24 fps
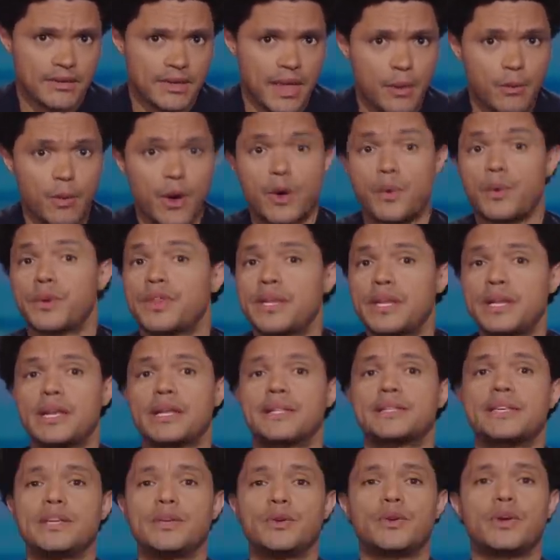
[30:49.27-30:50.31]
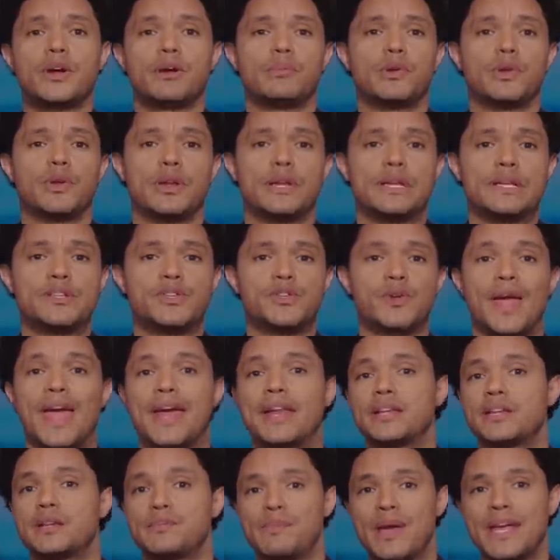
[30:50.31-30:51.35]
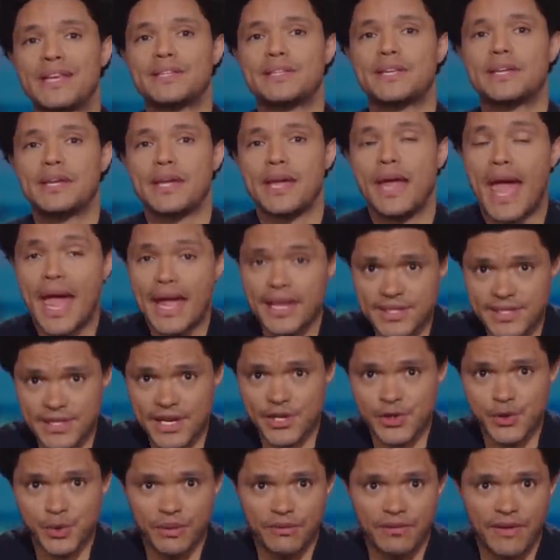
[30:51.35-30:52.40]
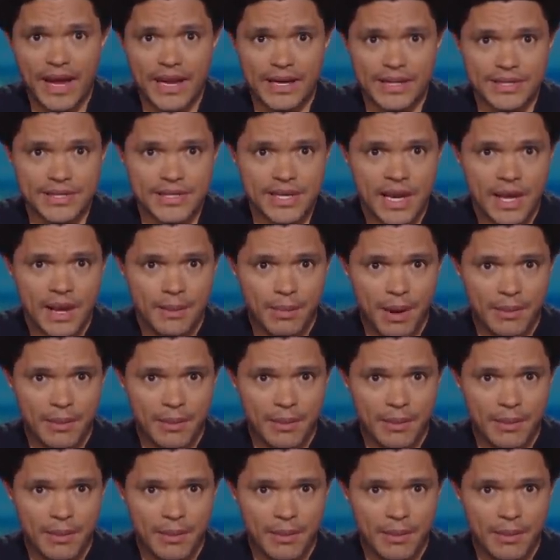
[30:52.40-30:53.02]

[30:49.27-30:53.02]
They work within Latino communities to end domestic and sexual violence